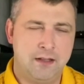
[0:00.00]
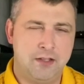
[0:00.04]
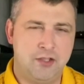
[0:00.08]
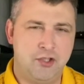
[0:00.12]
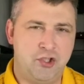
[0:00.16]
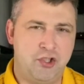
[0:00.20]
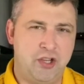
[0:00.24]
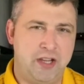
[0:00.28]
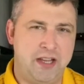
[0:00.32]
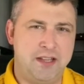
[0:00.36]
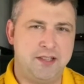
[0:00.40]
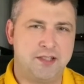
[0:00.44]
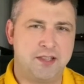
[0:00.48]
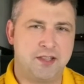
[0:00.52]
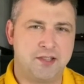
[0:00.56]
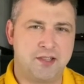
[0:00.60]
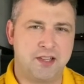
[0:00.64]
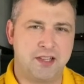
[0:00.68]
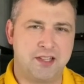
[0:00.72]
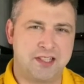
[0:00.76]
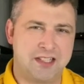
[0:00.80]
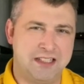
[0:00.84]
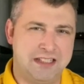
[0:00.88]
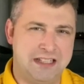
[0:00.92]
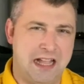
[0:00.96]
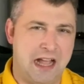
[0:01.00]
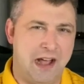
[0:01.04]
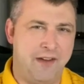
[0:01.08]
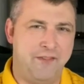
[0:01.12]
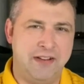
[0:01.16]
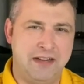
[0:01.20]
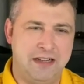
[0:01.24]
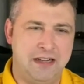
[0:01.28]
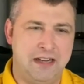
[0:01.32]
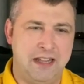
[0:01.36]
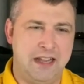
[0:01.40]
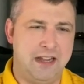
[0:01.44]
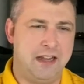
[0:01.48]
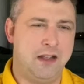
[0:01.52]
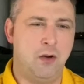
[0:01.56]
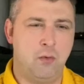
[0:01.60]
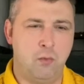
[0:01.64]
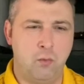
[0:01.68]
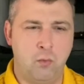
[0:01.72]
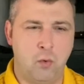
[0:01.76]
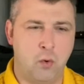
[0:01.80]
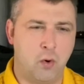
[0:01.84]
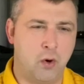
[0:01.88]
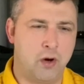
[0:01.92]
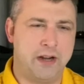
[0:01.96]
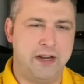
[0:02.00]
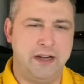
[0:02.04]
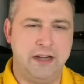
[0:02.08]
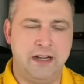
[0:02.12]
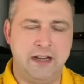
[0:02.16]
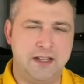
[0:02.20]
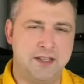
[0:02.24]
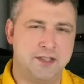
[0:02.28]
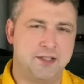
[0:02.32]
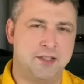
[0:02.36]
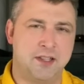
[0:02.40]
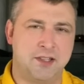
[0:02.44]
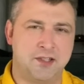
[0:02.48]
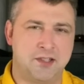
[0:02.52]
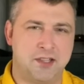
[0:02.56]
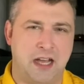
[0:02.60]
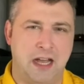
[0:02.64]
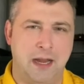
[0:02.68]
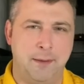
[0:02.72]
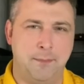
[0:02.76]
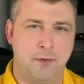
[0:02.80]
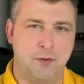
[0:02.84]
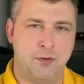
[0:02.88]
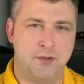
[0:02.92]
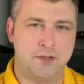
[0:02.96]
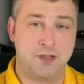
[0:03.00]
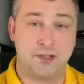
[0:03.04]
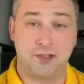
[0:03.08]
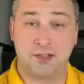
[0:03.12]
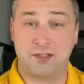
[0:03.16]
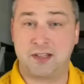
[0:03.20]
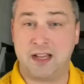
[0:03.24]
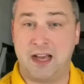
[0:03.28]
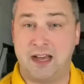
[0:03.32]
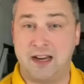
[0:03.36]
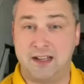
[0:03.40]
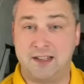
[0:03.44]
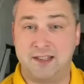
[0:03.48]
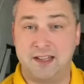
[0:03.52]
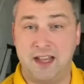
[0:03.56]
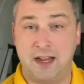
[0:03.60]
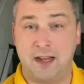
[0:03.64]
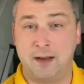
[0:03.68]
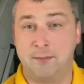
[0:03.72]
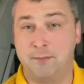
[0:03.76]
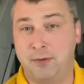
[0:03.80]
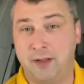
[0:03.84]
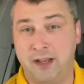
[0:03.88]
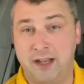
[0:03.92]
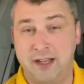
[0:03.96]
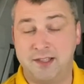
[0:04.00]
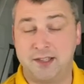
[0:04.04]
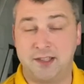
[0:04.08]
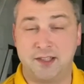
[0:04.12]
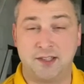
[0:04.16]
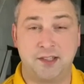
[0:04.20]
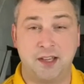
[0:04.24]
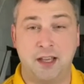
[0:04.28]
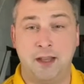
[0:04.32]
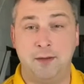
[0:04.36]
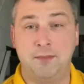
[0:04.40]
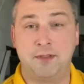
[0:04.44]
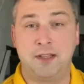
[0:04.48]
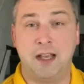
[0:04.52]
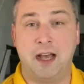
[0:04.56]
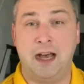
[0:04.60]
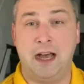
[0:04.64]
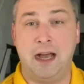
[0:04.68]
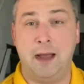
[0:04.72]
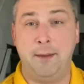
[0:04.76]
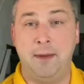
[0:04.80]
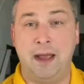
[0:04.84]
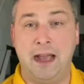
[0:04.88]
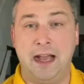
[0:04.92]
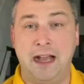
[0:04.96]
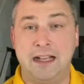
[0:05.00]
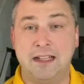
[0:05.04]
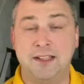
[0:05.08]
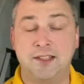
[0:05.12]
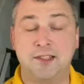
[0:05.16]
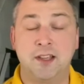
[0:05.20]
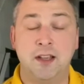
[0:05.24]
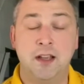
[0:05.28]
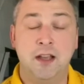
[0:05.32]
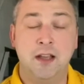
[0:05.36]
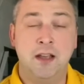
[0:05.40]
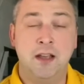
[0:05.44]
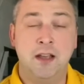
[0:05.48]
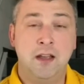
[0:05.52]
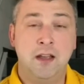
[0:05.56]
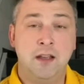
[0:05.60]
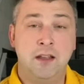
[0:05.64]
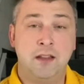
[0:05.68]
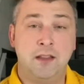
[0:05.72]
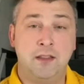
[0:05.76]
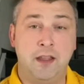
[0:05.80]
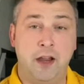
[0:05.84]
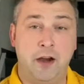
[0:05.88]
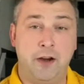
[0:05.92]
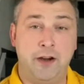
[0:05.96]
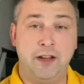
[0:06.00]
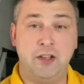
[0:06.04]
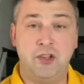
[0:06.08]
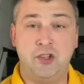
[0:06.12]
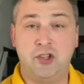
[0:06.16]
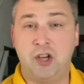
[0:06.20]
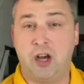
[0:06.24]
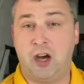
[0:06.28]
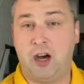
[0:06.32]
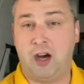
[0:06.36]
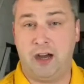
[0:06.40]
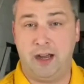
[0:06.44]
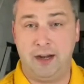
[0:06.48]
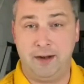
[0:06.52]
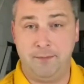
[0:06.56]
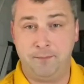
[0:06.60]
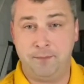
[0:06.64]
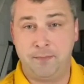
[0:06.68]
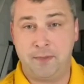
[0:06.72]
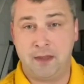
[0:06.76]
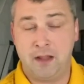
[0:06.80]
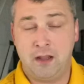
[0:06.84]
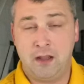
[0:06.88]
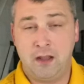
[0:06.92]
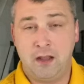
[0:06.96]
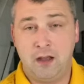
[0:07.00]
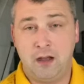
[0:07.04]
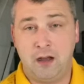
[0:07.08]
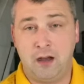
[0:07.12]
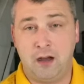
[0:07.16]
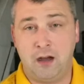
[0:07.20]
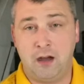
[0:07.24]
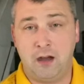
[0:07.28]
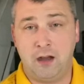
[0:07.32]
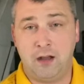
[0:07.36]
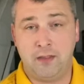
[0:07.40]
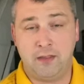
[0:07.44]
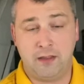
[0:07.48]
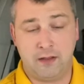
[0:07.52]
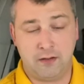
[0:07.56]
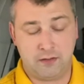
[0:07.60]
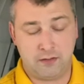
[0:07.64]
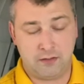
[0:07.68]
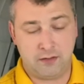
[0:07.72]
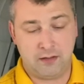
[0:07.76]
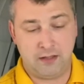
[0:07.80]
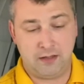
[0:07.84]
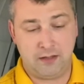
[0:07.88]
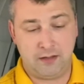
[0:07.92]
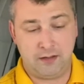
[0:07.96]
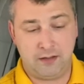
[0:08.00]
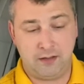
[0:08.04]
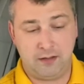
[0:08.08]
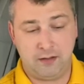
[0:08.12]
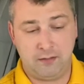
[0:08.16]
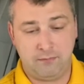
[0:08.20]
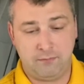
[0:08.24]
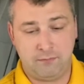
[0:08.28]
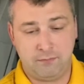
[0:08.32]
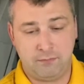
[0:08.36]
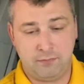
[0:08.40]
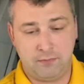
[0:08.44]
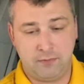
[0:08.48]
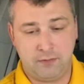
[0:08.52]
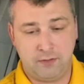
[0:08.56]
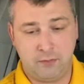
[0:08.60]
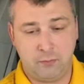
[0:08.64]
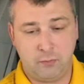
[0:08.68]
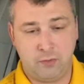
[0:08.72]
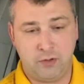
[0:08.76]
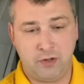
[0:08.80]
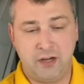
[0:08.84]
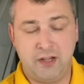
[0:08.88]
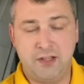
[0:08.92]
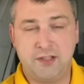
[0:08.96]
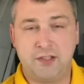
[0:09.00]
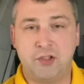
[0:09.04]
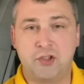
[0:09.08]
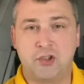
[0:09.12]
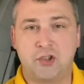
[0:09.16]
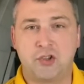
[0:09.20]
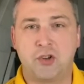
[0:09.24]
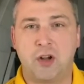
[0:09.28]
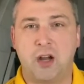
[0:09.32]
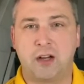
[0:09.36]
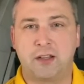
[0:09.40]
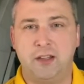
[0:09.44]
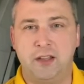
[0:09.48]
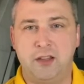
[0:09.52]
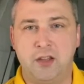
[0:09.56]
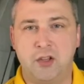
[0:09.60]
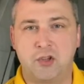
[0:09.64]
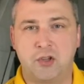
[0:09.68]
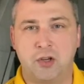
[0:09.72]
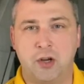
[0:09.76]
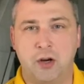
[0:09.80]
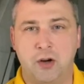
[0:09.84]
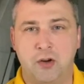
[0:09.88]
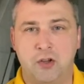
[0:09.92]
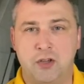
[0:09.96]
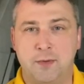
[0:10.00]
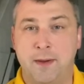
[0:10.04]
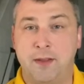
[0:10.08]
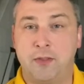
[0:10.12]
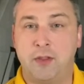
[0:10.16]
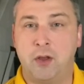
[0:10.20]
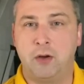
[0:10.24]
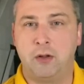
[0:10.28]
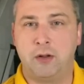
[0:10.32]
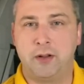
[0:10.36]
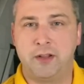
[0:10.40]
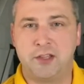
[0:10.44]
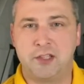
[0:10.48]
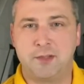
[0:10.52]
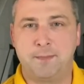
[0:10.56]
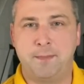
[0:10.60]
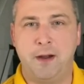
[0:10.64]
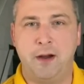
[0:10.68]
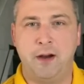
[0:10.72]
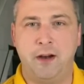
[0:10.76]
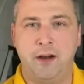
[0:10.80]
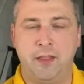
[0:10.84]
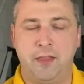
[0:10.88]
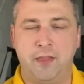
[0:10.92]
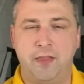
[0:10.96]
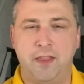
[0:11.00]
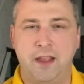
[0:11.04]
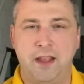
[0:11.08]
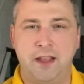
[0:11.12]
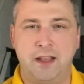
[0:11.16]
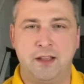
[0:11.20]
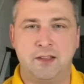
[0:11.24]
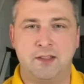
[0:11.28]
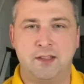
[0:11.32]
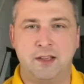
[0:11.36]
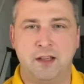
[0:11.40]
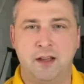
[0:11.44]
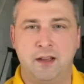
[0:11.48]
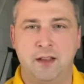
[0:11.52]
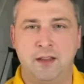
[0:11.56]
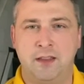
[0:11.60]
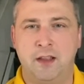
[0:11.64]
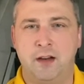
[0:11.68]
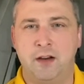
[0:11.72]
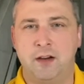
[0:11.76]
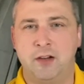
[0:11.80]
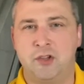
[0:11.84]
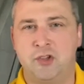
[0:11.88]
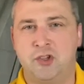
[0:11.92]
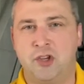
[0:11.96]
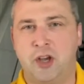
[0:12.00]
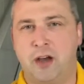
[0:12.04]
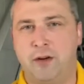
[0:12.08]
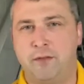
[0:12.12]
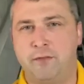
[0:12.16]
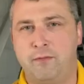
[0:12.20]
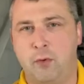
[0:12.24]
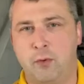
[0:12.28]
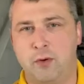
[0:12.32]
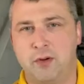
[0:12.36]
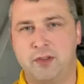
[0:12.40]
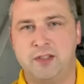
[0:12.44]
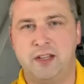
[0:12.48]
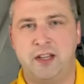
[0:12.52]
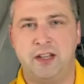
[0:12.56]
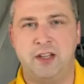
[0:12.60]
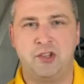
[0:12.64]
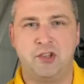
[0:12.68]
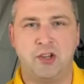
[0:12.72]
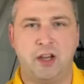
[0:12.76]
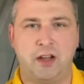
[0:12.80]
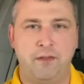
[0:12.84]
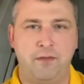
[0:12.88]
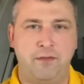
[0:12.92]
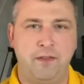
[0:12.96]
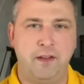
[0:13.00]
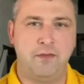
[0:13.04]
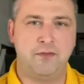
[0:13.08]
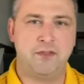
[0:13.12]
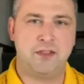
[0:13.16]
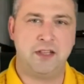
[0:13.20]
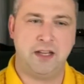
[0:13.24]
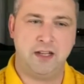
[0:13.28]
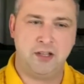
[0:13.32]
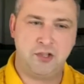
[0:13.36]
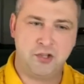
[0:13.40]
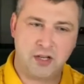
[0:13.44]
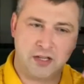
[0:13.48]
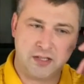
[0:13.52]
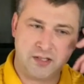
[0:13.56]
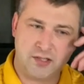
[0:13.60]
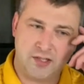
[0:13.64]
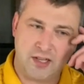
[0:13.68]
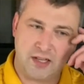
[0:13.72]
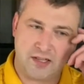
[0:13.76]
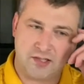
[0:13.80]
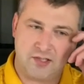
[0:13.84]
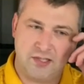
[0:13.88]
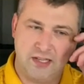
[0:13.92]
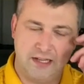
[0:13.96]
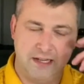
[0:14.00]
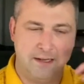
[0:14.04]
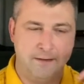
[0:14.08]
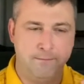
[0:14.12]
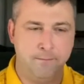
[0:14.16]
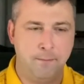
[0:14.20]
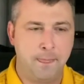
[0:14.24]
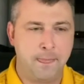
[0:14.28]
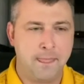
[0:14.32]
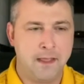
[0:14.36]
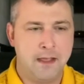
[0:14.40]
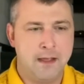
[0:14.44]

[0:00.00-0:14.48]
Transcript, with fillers: Jesus is lovingly warning his disciples. This is kind of taking place at the same time as there in John, uh, the, the, the, where he's instructing the church about the Holy Spirit and things uh, there in John 14, John 15, John 16.